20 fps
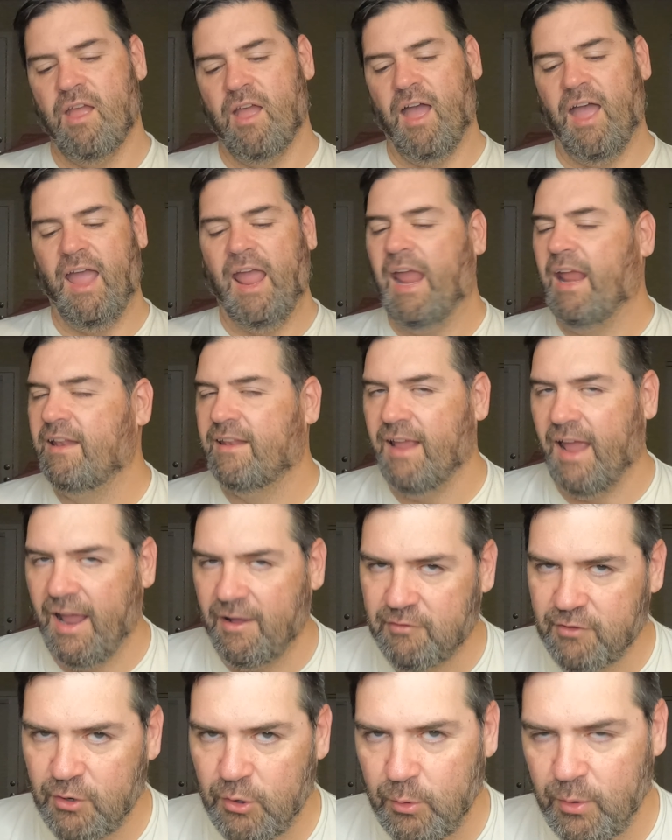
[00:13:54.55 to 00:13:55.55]
I hate to
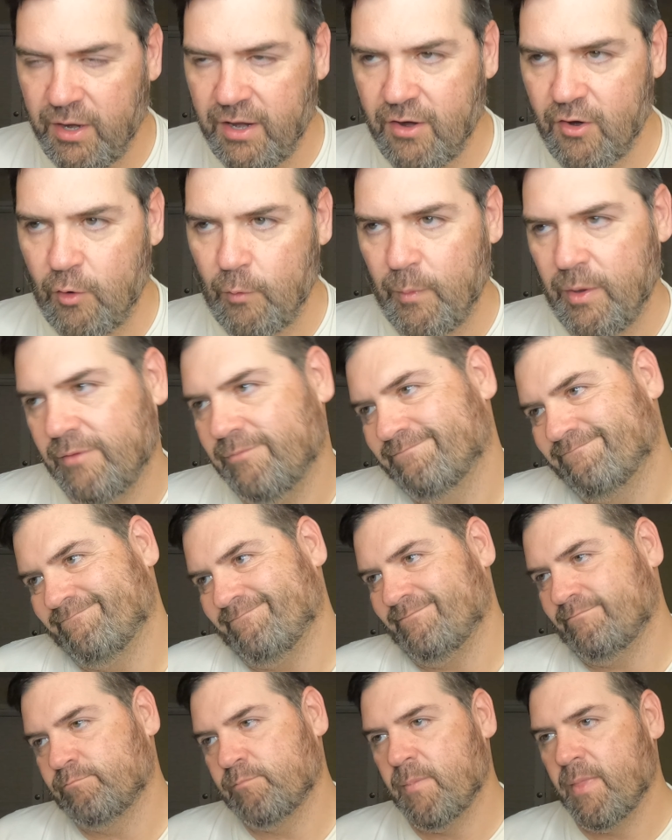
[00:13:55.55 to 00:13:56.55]
have to do it here, but
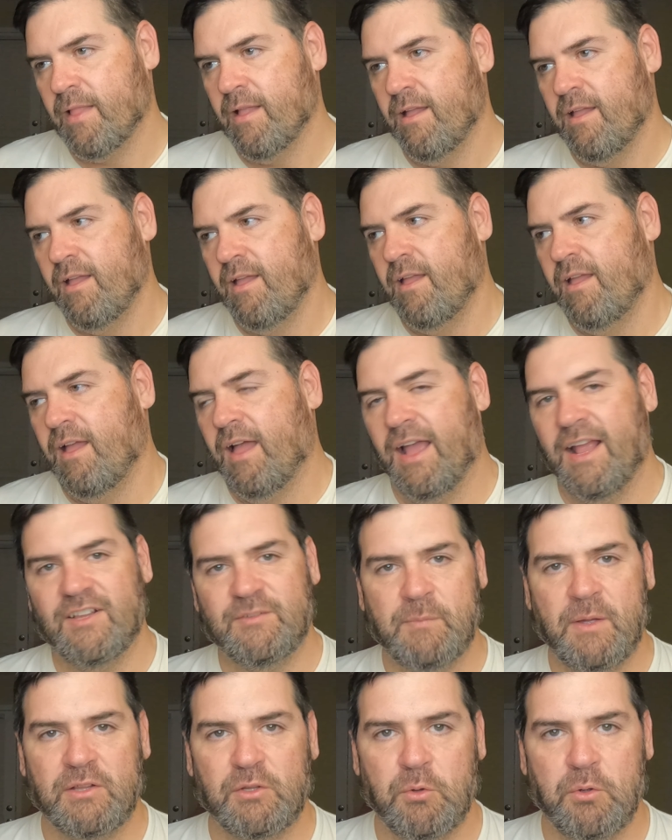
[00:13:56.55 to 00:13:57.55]
I
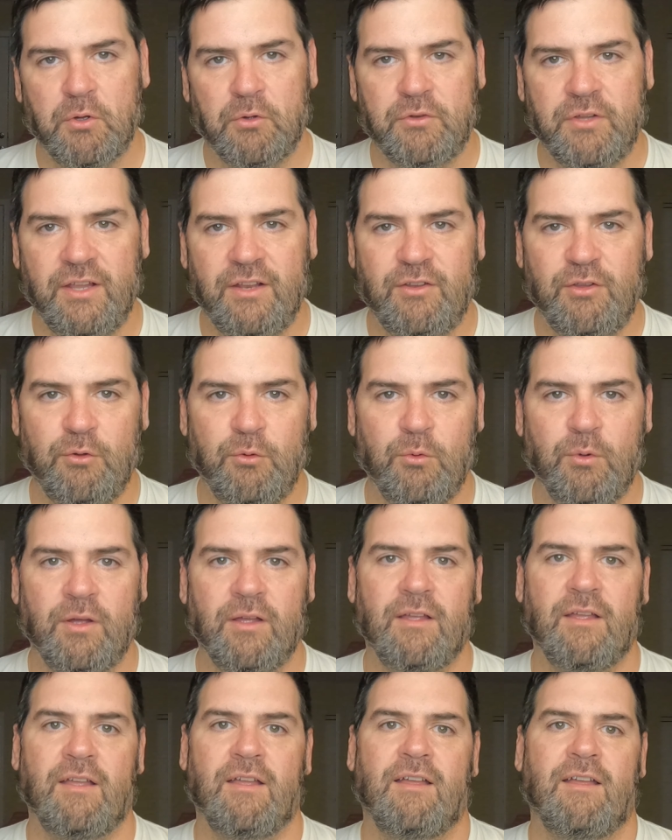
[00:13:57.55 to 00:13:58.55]
guess my loyalty to
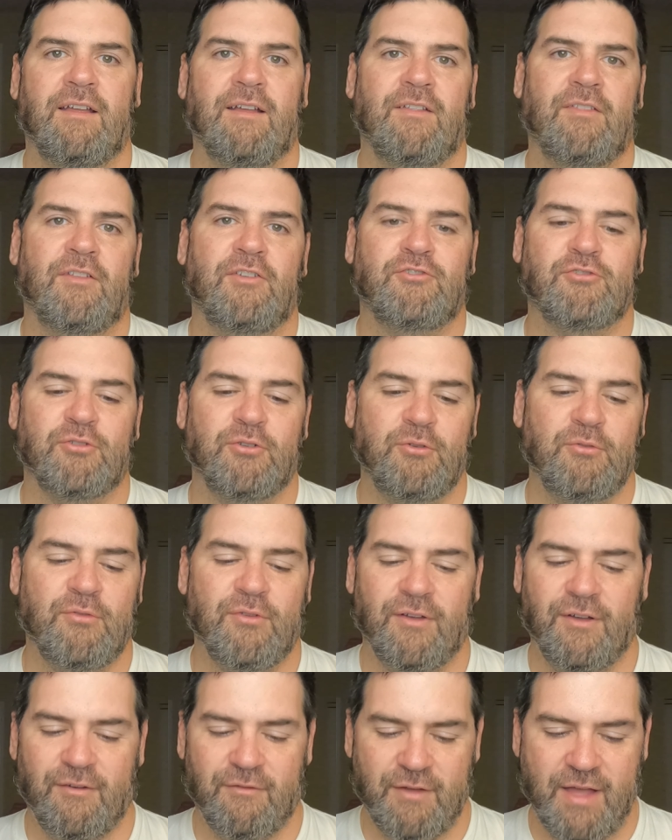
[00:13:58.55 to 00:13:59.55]
the truth
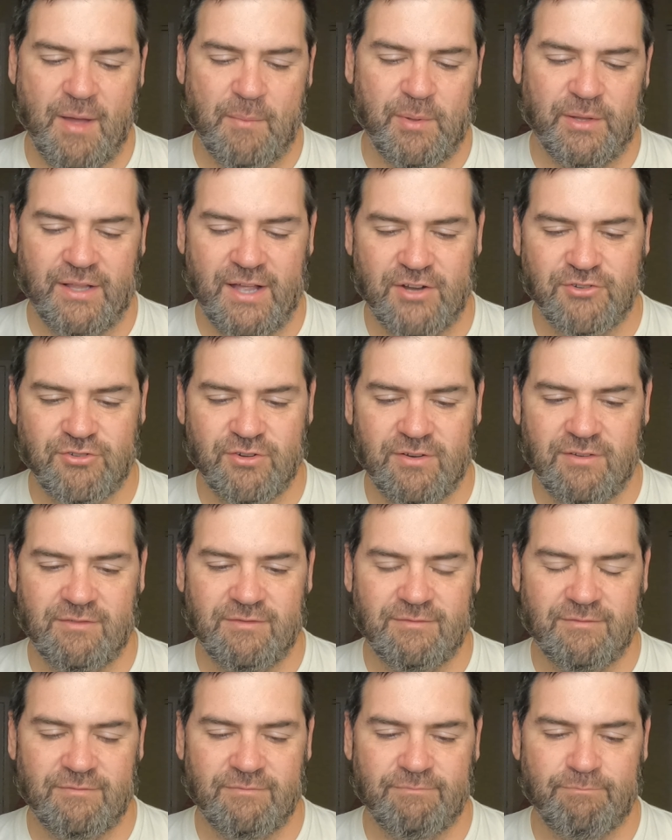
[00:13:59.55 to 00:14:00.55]
of Appalachia
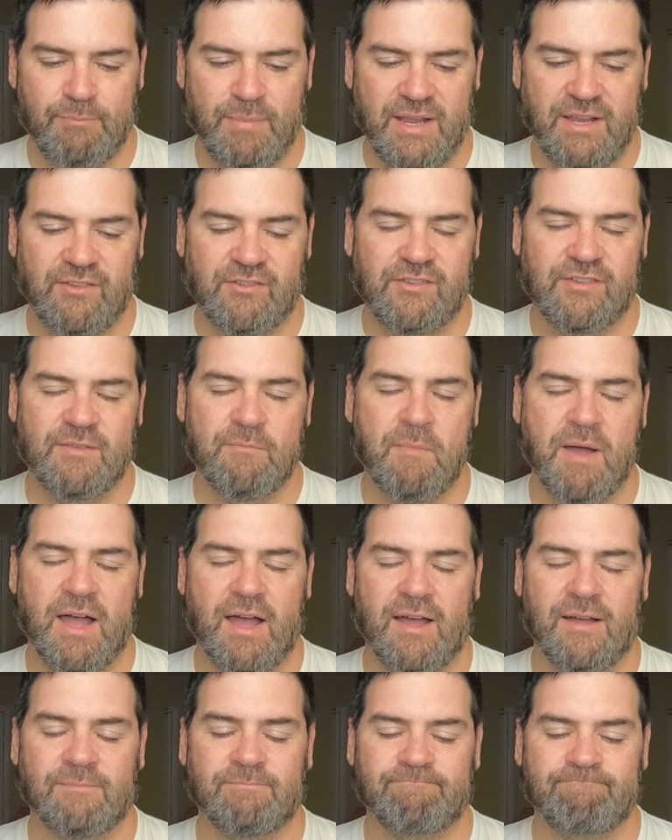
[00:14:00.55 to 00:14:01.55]
beats
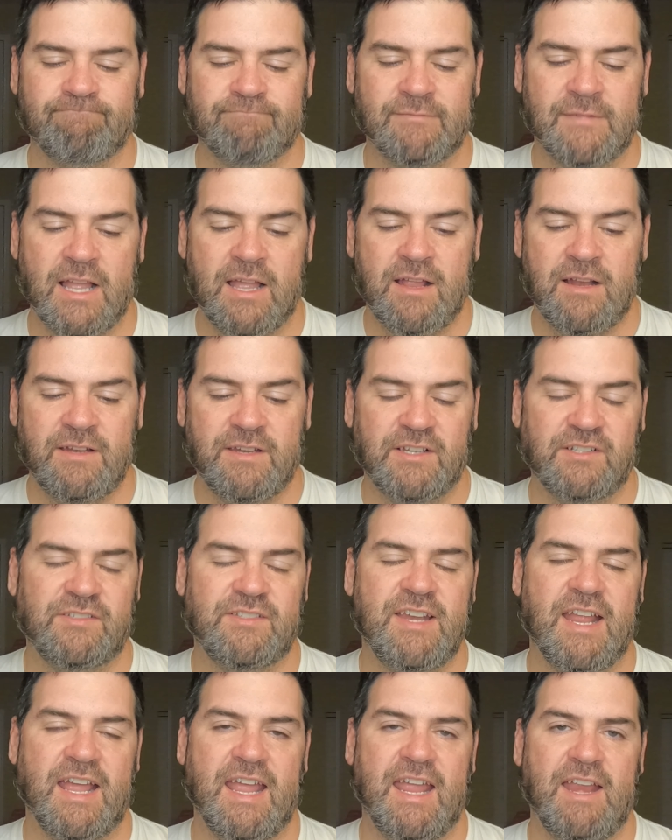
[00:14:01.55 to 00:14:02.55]
my
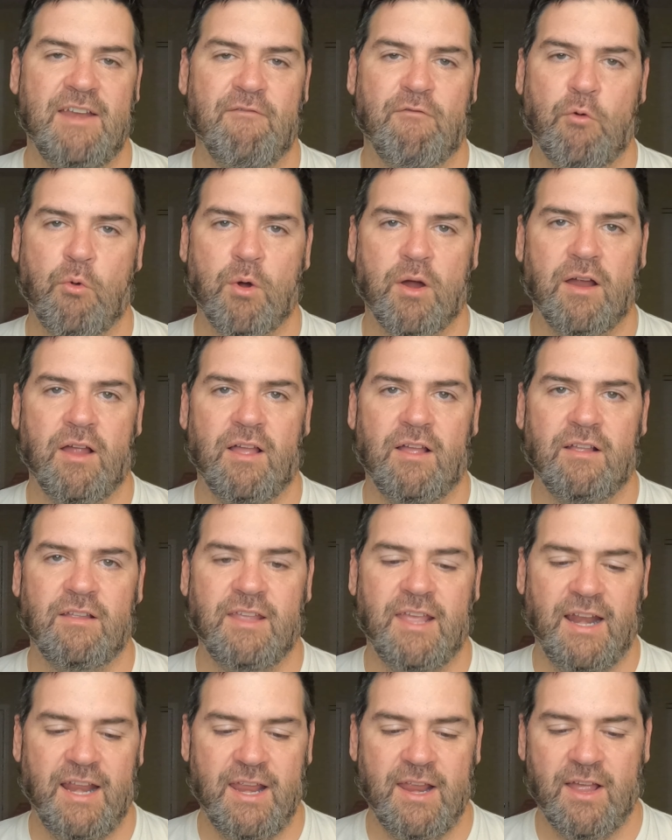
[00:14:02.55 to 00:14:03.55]
disdain for
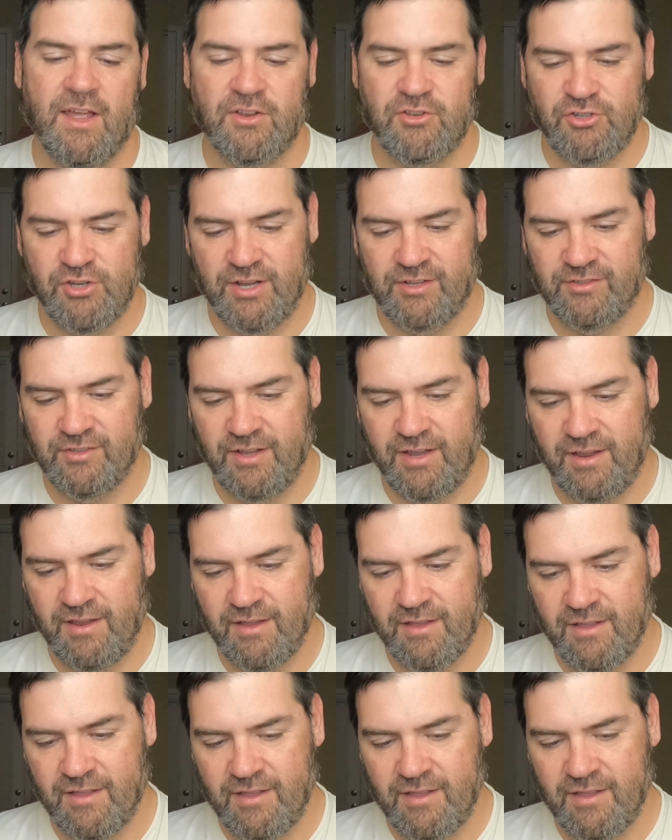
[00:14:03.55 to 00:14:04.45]
Kenny Chesney.